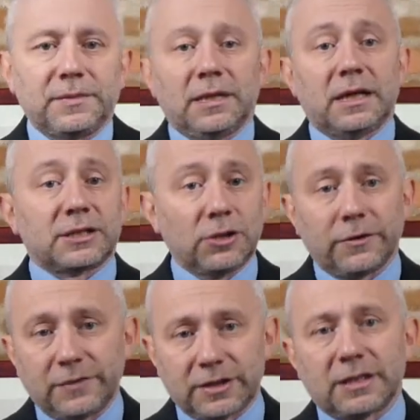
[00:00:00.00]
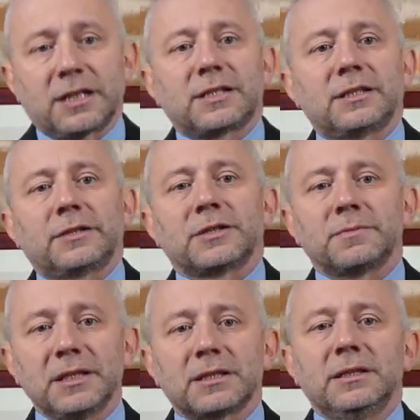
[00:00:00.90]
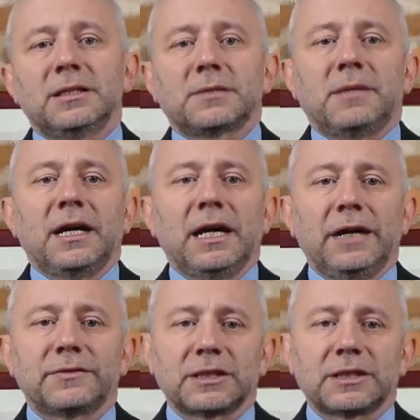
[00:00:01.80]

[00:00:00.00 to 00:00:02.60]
a service as a service business might have